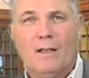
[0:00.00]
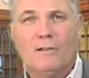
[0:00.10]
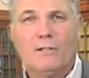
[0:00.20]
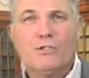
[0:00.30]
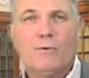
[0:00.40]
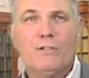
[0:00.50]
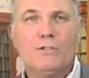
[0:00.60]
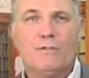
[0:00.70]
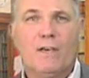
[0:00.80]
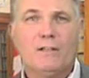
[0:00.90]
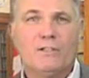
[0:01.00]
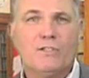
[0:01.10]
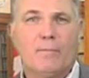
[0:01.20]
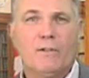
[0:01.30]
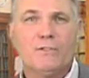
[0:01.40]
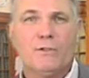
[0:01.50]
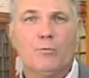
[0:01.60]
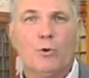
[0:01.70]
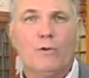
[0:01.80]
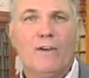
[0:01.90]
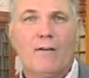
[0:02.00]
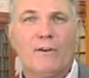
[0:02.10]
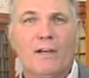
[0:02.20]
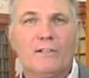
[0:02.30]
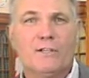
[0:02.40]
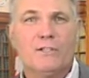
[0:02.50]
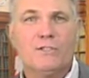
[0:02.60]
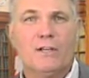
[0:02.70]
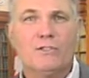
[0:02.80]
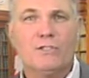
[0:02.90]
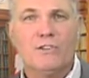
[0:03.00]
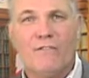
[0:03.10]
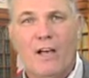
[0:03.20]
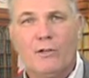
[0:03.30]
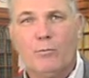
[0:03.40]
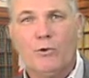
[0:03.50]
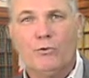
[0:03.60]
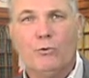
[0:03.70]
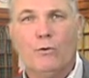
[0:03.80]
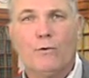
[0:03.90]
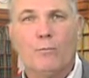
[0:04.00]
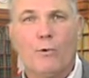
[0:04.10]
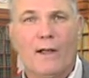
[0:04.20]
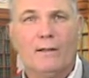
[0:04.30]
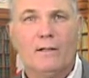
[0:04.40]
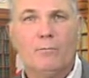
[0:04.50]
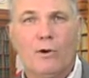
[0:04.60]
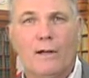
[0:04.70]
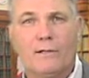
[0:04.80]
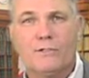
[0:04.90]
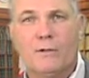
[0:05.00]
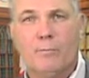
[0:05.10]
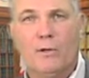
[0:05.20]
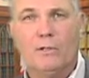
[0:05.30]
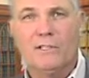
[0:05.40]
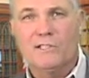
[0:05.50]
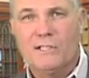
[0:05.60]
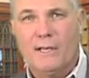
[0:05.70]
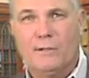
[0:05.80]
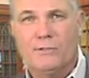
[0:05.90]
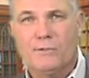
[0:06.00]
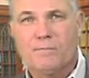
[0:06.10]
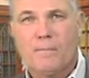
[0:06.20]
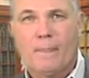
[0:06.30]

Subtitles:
And touchscreens have gained acceptance in the world of advertising and sales as a valuable tool for branding products and building sales.